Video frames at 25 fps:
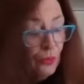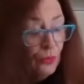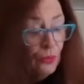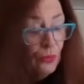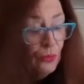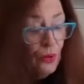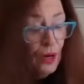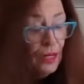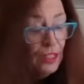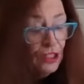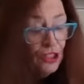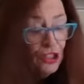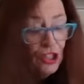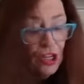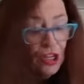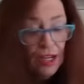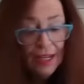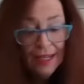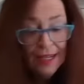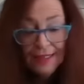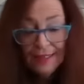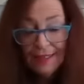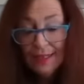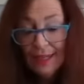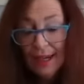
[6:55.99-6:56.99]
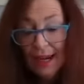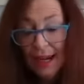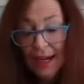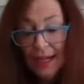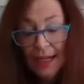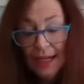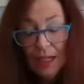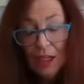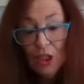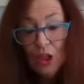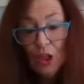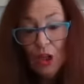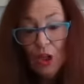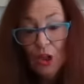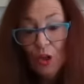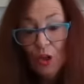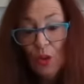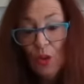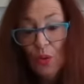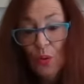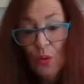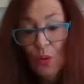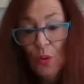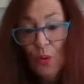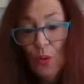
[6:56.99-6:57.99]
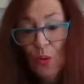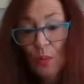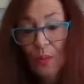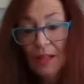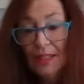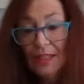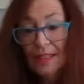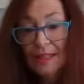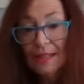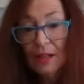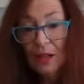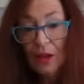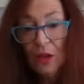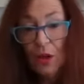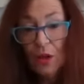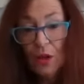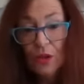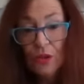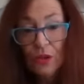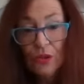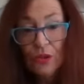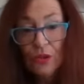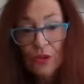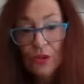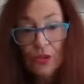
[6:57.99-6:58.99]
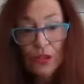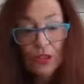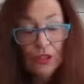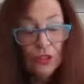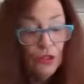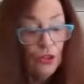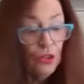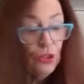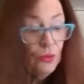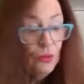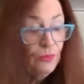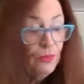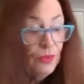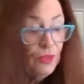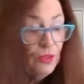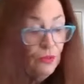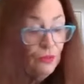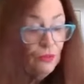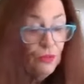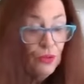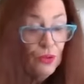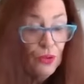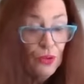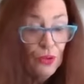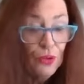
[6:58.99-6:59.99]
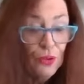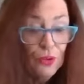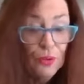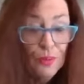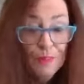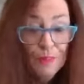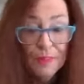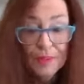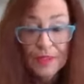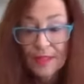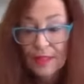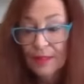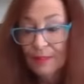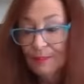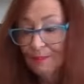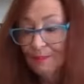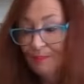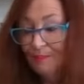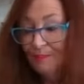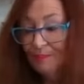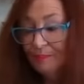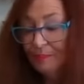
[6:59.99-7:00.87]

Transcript: Russia has taken enormous losses in terms of troops.